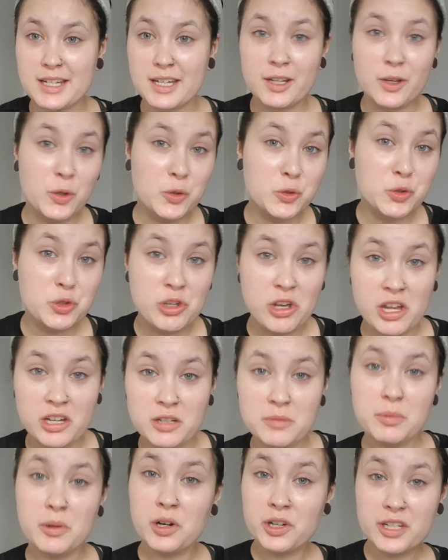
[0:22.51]
I go to other
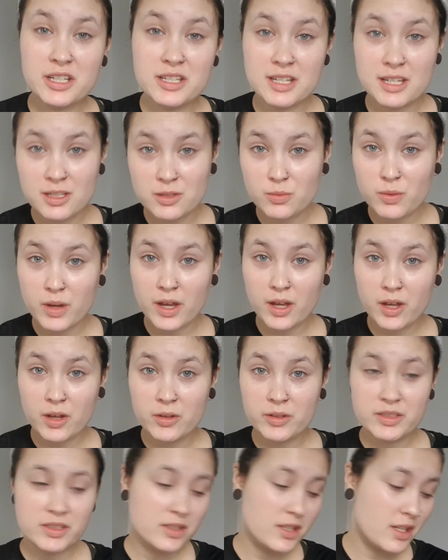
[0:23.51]
parties as well.
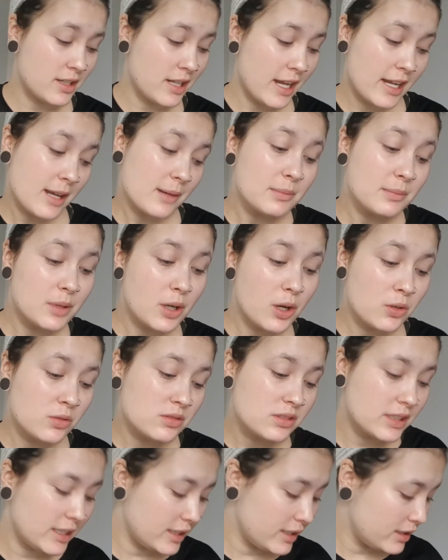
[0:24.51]
It's not like I'm
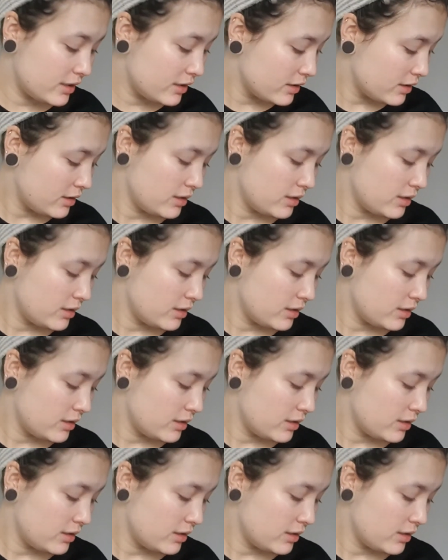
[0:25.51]
only